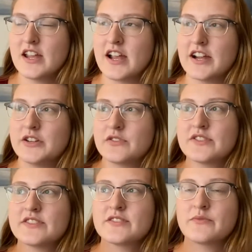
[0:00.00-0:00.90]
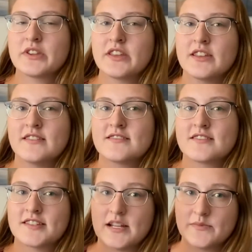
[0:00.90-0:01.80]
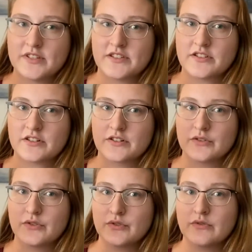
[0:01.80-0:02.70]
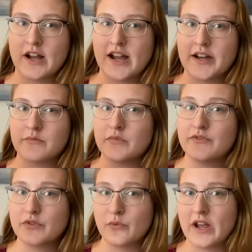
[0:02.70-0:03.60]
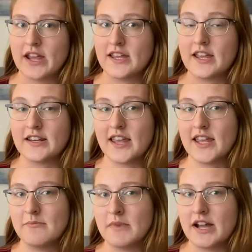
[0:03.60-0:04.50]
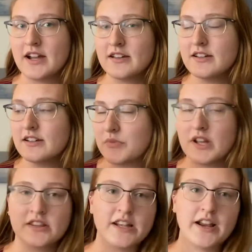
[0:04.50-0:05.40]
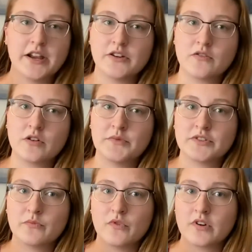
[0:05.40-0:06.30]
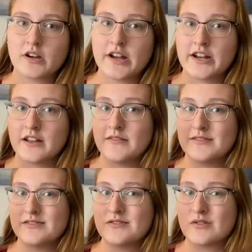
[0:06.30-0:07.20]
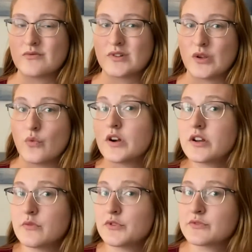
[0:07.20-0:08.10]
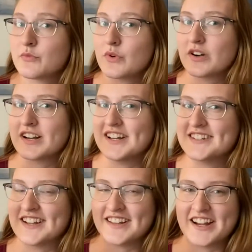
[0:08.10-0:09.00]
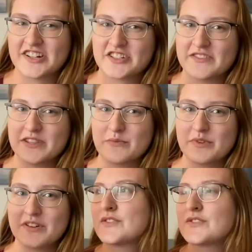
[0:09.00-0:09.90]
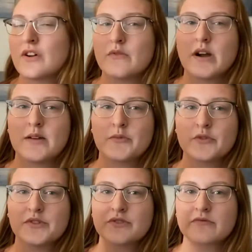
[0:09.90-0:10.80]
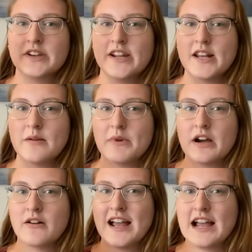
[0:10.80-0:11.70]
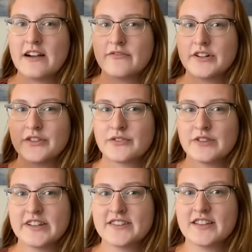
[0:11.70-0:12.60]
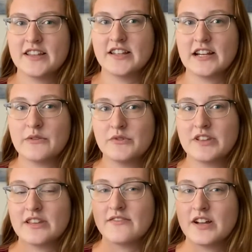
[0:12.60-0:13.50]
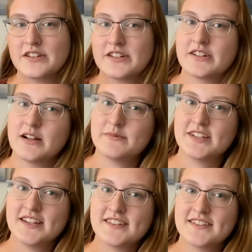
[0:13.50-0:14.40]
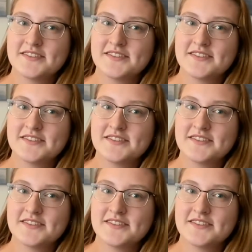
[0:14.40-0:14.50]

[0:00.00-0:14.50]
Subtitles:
I know this is with his stepsister who had moved away and came back. Beyond that, I don't know much more, and I don't really want to know much more until I actually read the book. So I'm going to read about halfway through this, and then I will give another update.